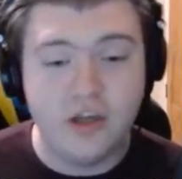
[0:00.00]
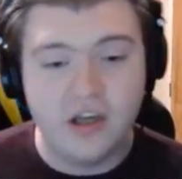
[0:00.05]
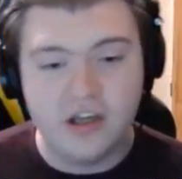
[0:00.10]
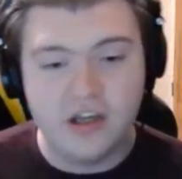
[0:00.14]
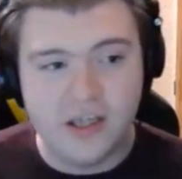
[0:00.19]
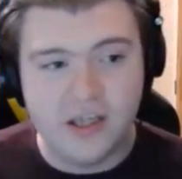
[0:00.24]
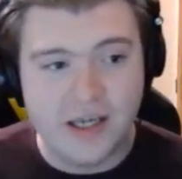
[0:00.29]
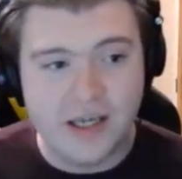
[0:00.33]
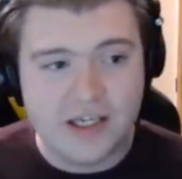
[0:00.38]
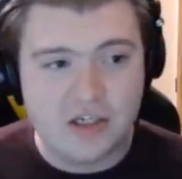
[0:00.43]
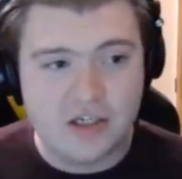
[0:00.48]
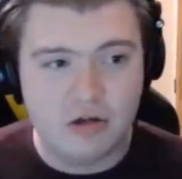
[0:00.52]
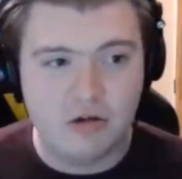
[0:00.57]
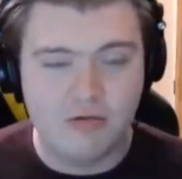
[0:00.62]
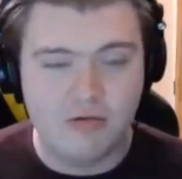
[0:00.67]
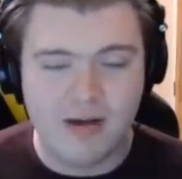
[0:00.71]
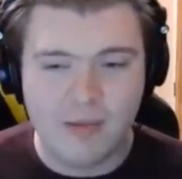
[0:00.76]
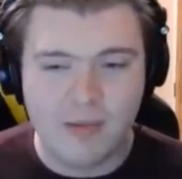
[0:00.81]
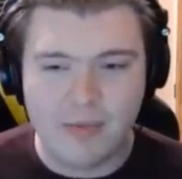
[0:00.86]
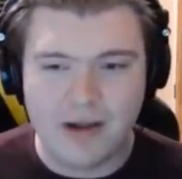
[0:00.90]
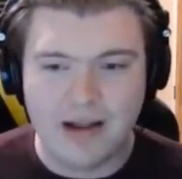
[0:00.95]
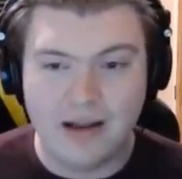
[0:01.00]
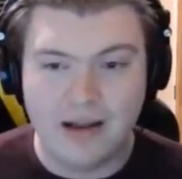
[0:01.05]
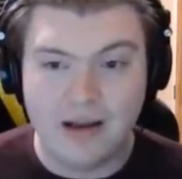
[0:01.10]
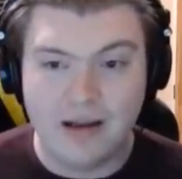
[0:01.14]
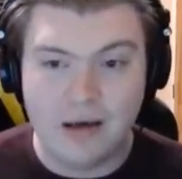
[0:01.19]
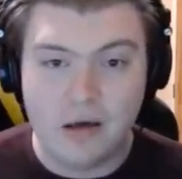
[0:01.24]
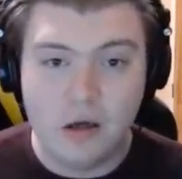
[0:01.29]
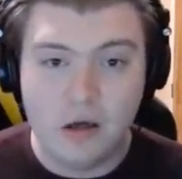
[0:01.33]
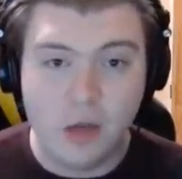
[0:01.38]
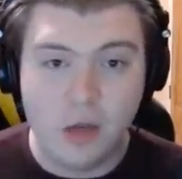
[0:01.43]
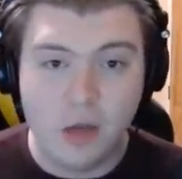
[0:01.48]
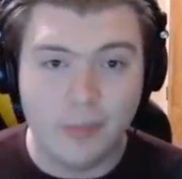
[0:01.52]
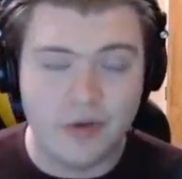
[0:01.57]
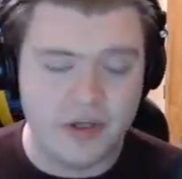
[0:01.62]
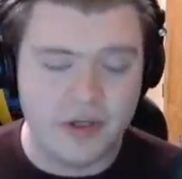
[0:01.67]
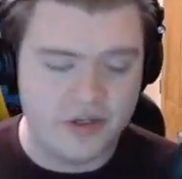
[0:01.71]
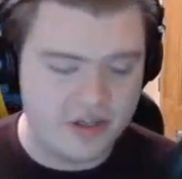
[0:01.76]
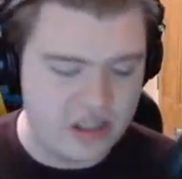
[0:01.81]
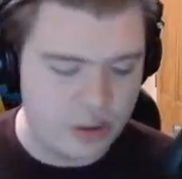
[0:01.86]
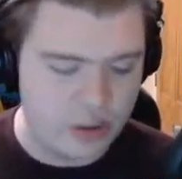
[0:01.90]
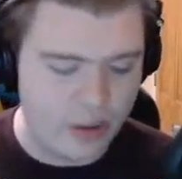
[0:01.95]
Yes, you're a Ret Paladin, but you
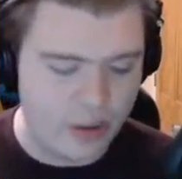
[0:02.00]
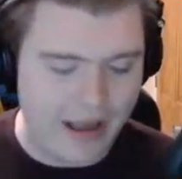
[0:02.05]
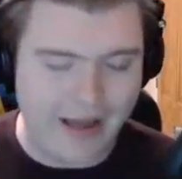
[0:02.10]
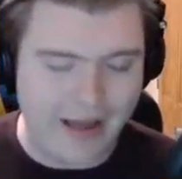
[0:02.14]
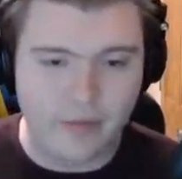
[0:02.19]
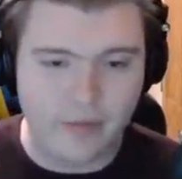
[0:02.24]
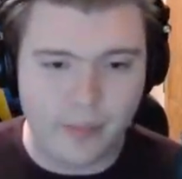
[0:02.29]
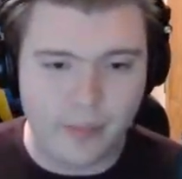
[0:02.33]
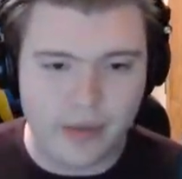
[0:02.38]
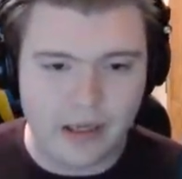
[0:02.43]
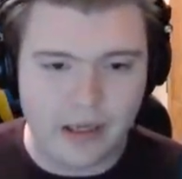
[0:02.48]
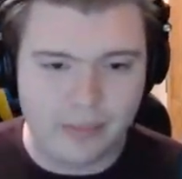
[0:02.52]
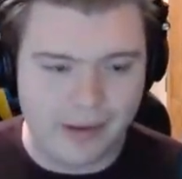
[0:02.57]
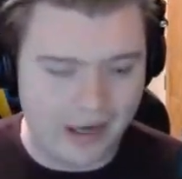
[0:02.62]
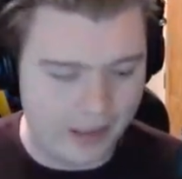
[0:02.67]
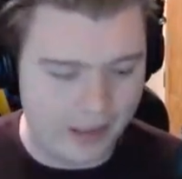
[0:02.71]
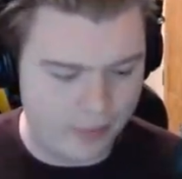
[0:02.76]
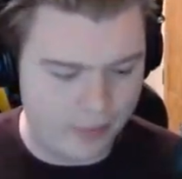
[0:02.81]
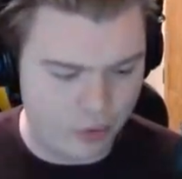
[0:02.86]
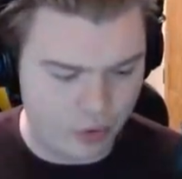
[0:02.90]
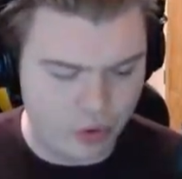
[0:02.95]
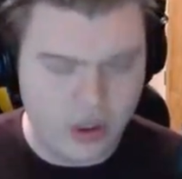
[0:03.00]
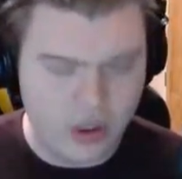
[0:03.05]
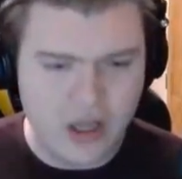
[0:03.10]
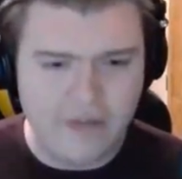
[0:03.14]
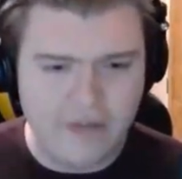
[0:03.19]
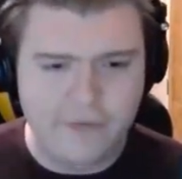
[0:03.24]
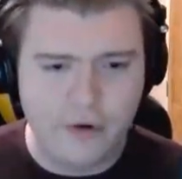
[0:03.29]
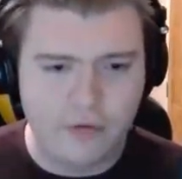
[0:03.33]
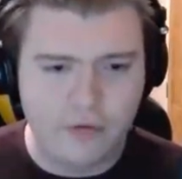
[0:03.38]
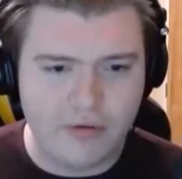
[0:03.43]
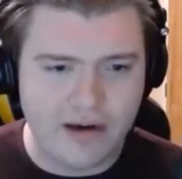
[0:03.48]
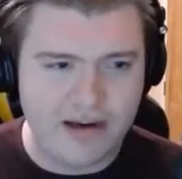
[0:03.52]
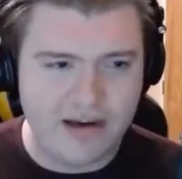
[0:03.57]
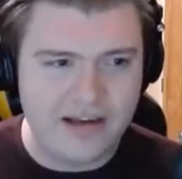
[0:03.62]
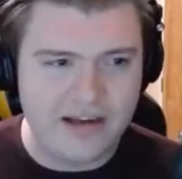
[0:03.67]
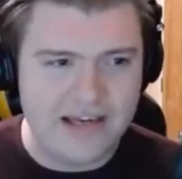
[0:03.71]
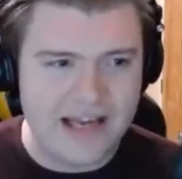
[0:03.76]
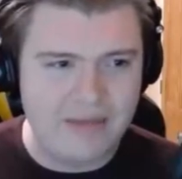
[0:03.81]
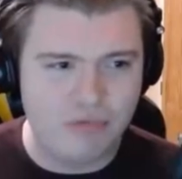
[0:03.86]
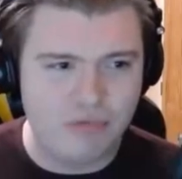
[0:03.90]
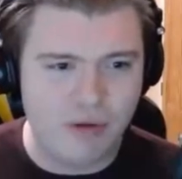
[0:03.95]
still have a big mana pool. If you're running
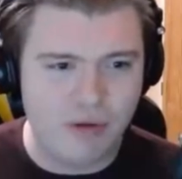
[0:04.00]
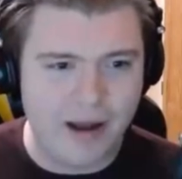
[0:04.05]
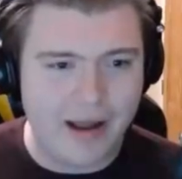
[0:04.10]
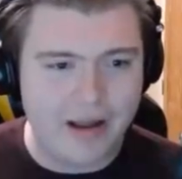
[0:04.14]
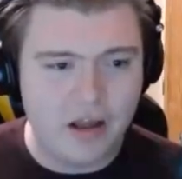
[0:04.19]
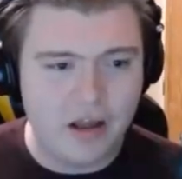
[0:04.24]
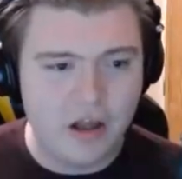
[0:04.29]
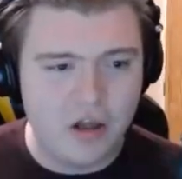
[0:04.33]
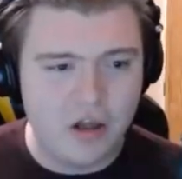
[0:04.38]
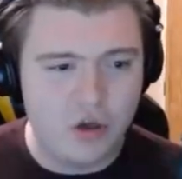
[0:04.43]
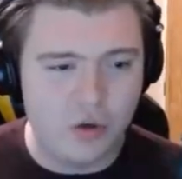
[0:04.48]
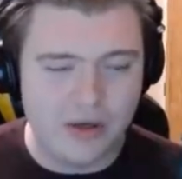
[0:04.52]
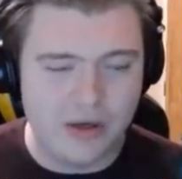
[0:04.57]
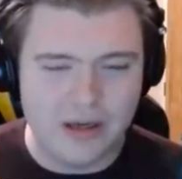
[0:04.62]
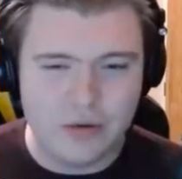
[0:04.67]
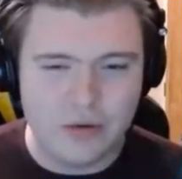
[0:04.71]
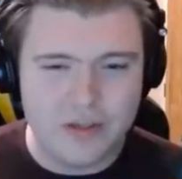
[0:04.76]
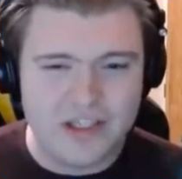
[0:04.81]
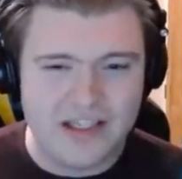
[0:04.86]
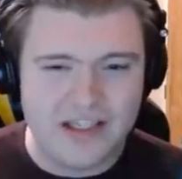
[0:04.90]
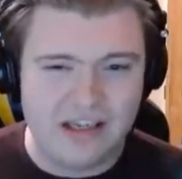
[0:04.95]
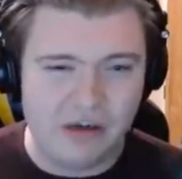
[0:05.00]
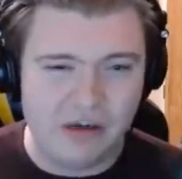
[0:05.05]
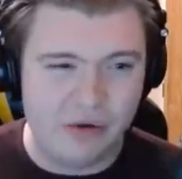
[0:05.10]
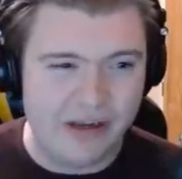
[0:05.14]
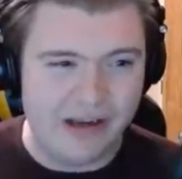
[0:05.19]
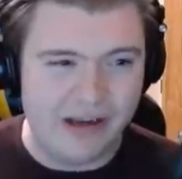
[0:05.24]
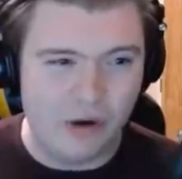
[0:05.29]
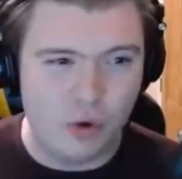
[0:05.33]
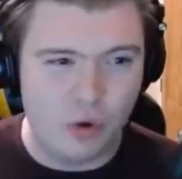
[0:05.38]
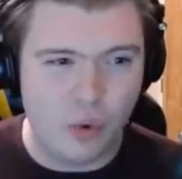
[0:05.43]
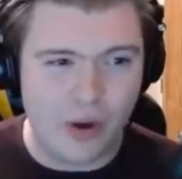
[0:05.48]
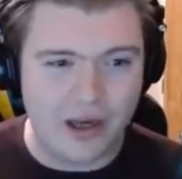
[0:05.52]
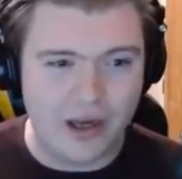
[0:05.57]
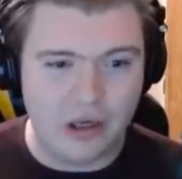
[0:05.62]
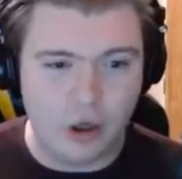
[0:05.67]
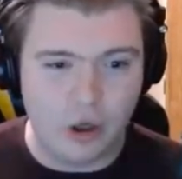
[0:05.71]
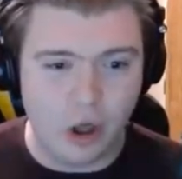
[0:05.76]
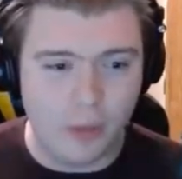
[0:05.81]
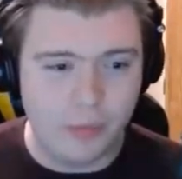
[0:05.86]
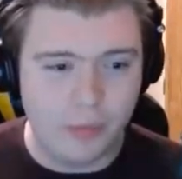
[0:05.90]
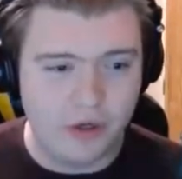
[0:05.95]
deep Ret, your heals still heal quite a
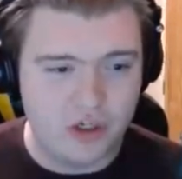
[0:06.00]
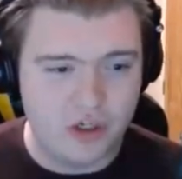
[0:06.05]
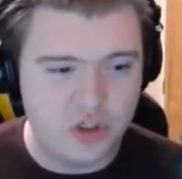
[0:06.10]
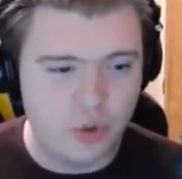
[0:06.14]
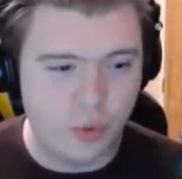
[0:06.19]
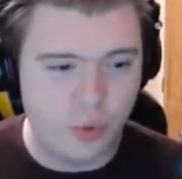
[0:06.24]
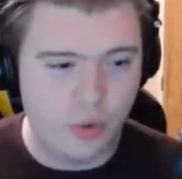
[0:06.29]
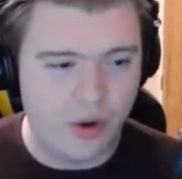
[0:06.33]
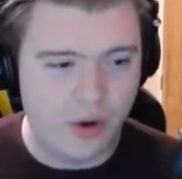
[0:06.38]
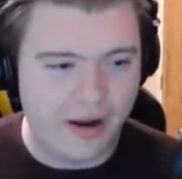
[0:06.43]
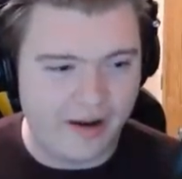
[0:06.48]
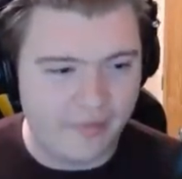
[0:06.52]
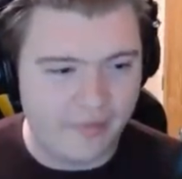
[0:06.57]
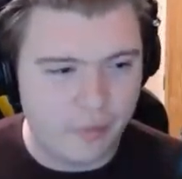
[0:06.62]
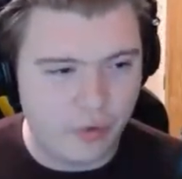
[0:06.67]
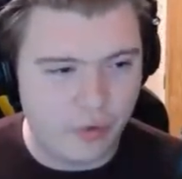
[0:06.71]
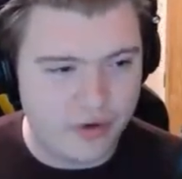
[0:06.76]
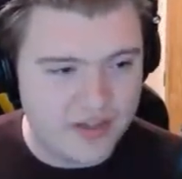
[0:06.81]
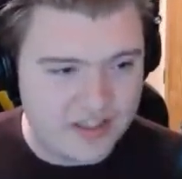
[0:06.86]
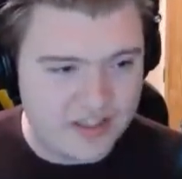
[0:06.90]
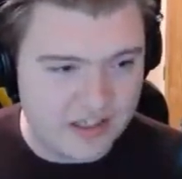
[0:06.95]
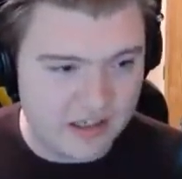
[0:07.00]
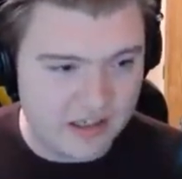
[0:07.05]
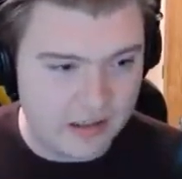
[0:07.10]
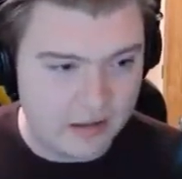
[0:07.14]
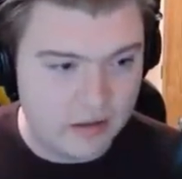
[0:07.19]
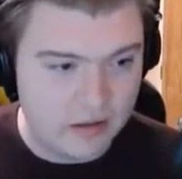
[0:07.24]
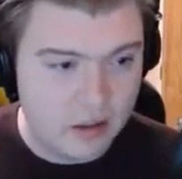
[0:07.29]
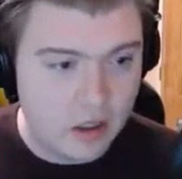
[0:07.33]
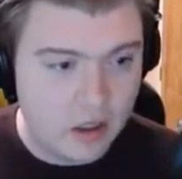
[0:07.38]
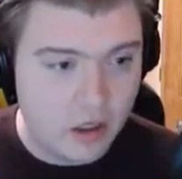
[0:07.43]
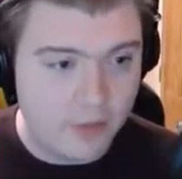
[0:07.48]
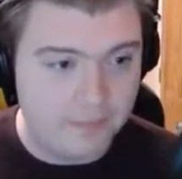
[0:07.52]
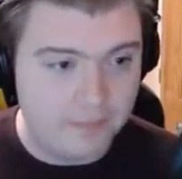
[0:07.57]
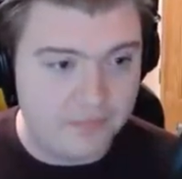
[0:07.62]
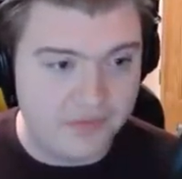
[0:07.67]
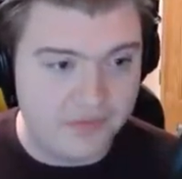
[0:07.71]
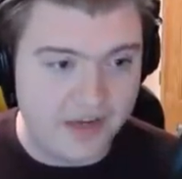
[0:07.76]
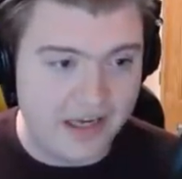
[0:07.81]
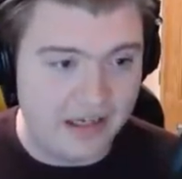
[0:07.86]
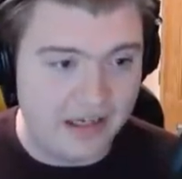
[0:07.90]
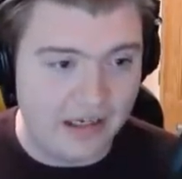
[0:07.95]
lot because you will have points in
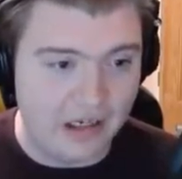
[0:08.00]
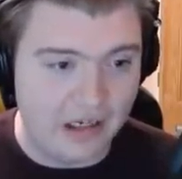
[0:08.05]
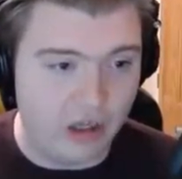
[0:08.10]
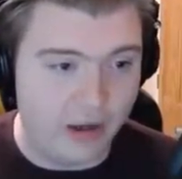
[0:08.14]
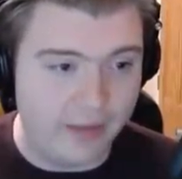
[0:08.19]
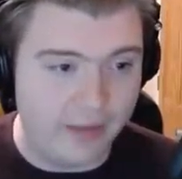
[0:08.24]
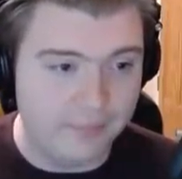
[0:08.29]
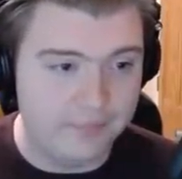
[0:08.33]
Healing Light.